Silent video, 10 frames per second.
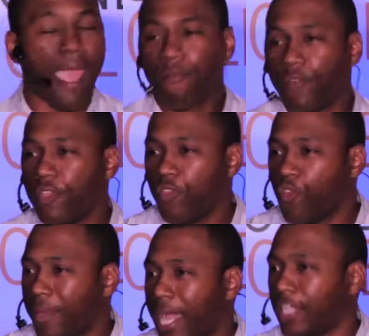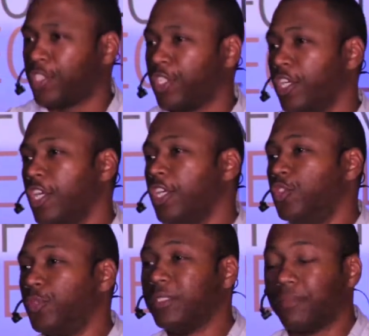Every youth pastor
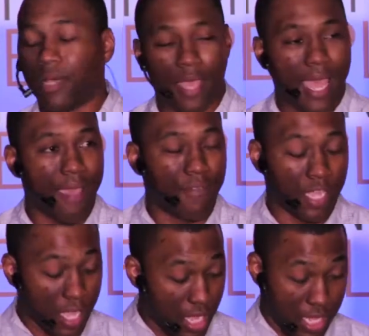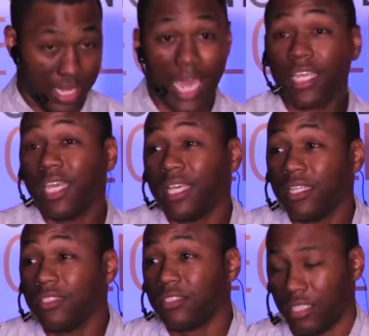dreams about having a lot of
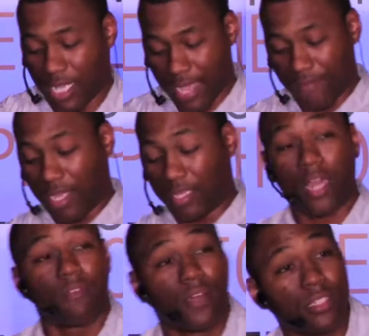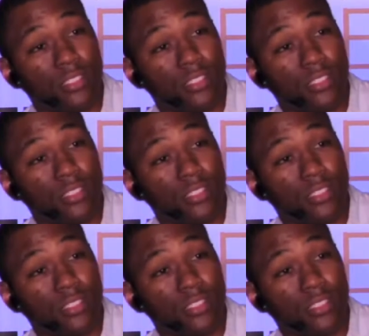kids, having a lot of